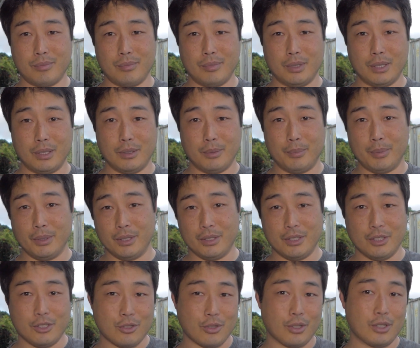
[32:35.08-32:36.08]

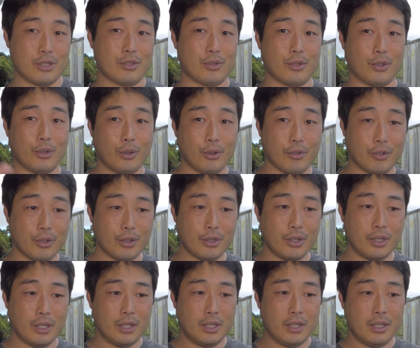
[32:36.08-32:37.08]
abilities transfer over,
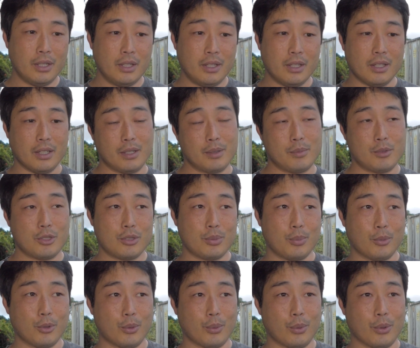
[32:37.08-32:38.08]
and I'm just
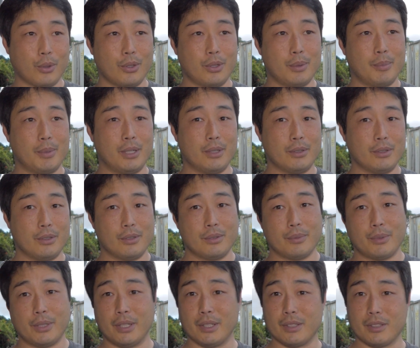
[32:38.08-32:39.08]
more worried about, you know,
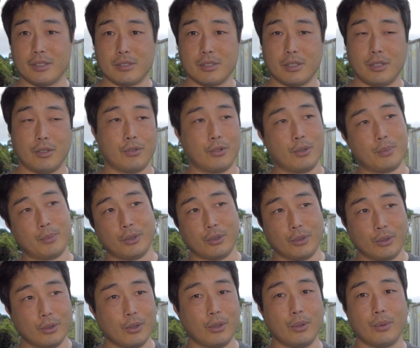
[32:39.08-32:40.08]
the hunt itself, where I'm
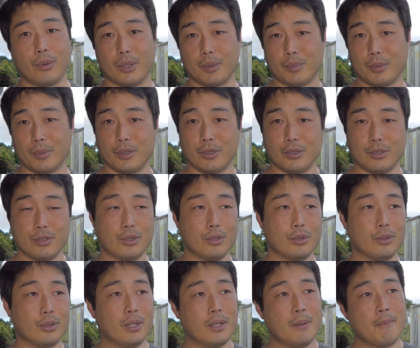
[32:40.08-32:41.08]
gonna go, what I'm gonna do,